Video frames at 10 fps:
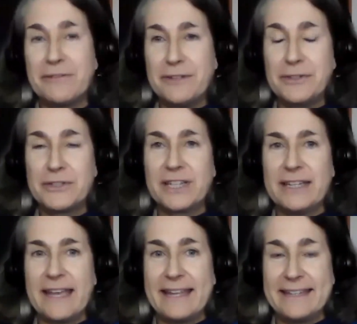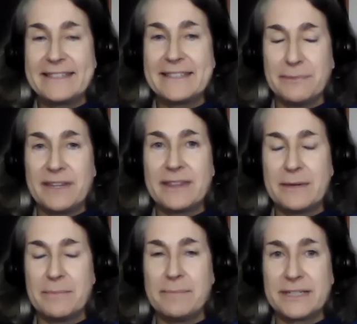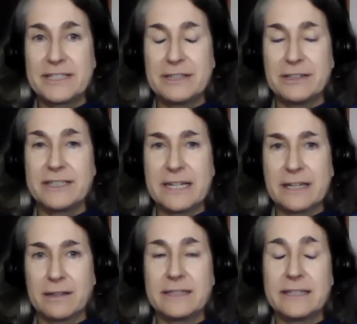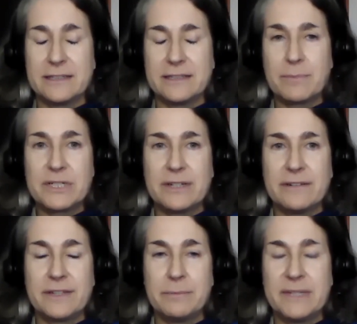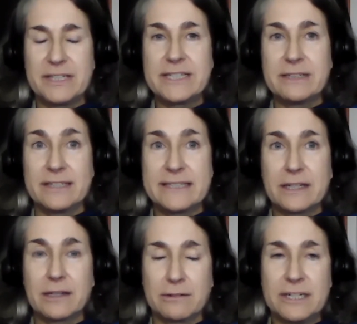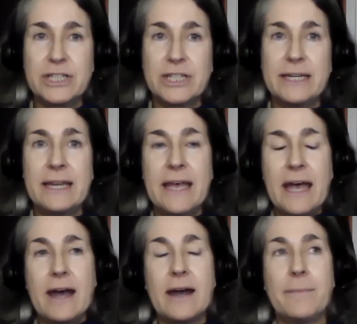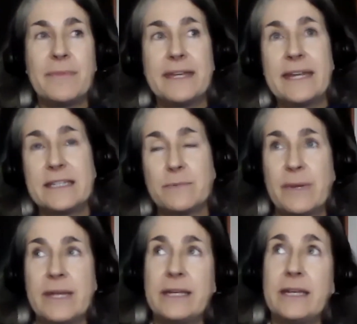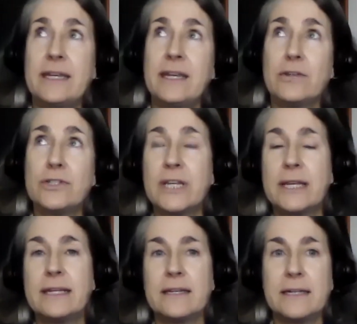usually ends with a the adoption of a ministerial declaration that has been negotiated